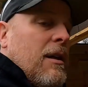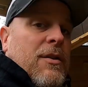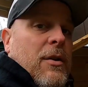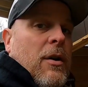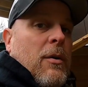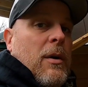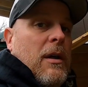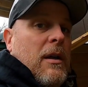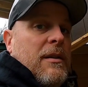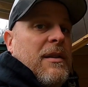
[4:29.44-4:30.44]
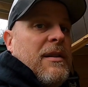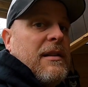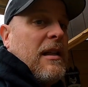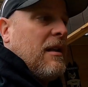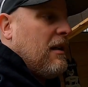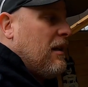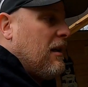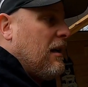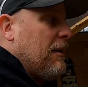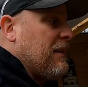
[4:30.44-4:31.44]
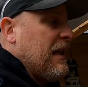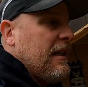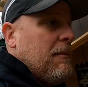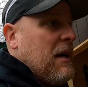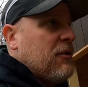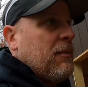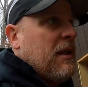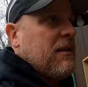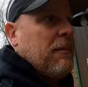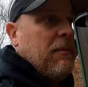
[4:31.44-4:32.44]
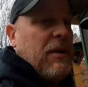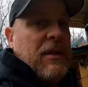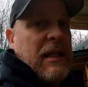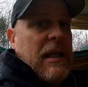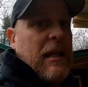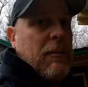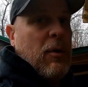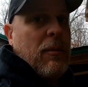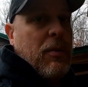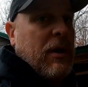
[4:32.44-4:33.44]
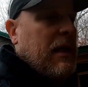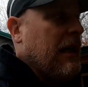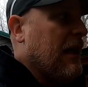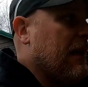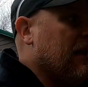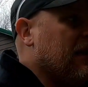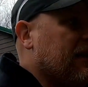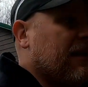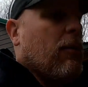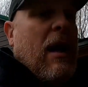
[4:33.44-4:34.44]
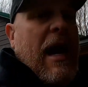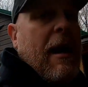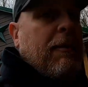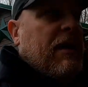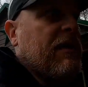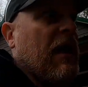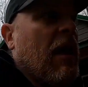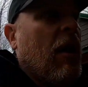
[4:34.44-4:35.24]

So this is I'm taking the measurements, I'm building it, I'm going to put it in, see what happens.